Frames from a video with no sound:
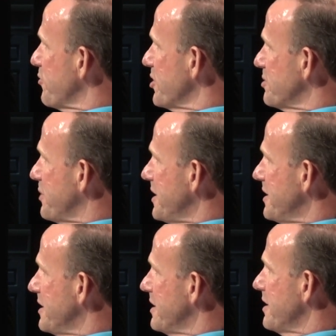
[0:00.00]
frisbee
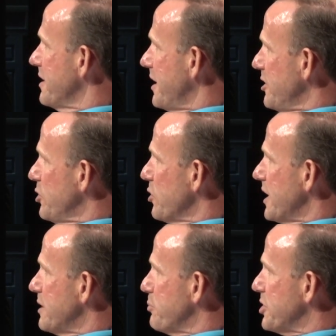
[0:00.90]
that you'll
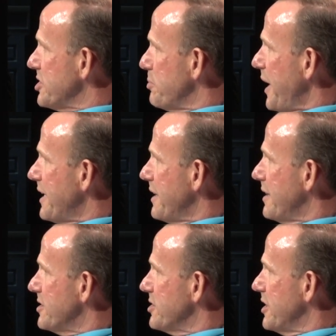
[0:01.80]
get to participate in
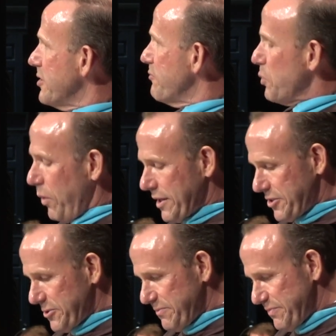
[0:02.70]
this year if you want
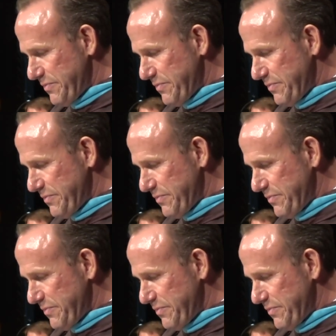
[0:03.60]
to.